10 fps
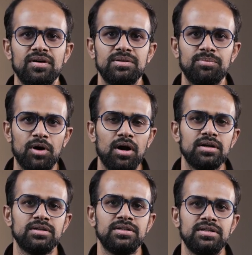the
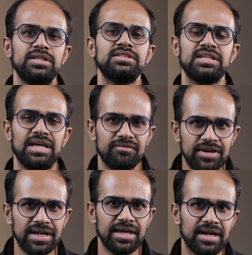product each and
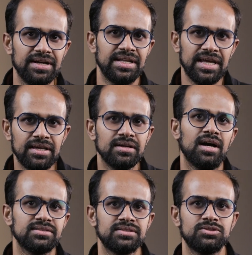every day and taking
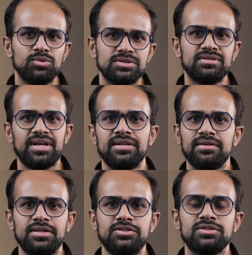us towards the right
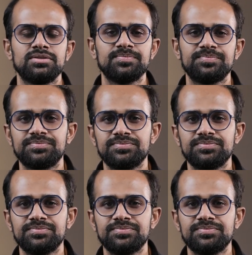direction.